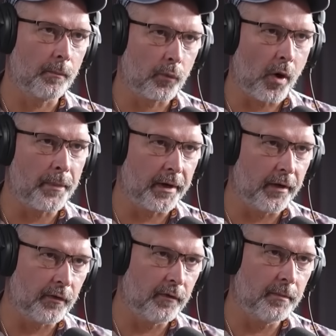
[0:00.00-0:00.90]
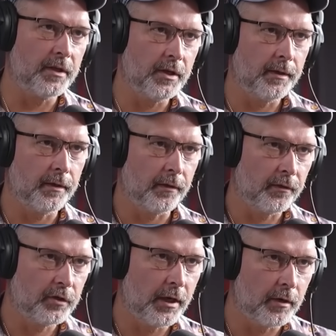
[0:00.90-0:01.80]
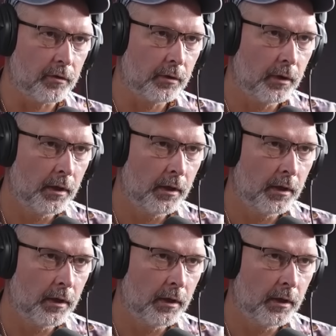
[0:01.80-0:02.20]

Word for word: properties of the materials change.